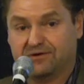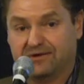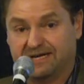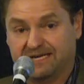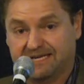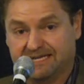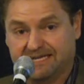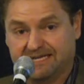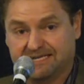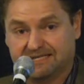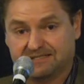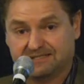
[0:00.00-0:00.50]

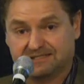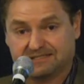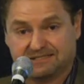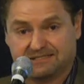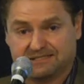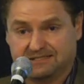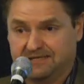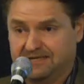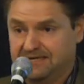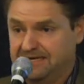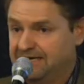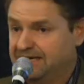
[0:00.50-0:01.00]
it
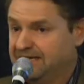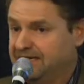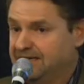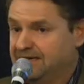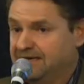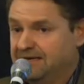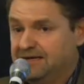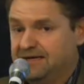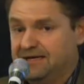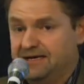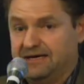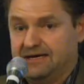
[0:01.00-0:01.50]
is
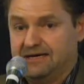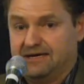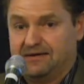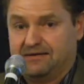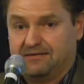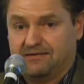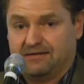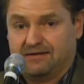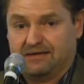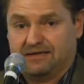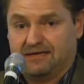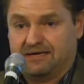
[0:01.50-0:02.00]

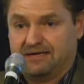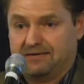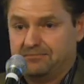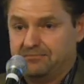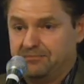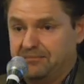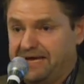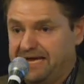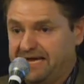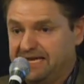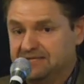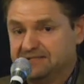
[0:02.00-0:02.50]
a
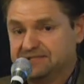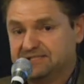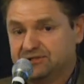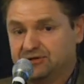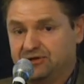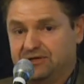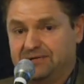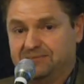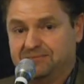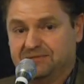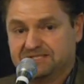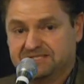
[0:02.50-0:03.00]

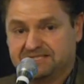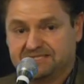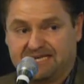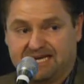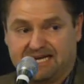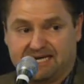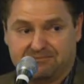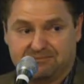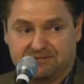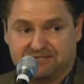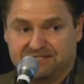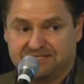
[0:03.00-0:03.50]
mainstream
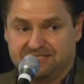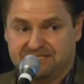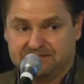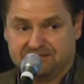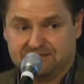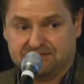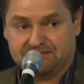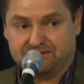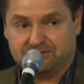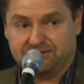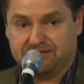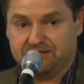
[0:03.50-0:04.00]
established
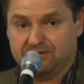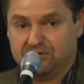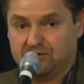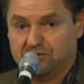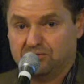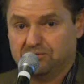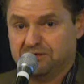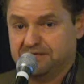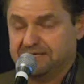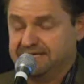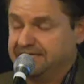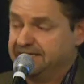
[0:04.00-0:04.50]
industry
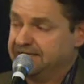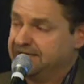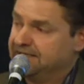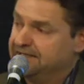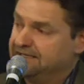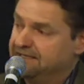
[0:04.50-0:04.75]
globally.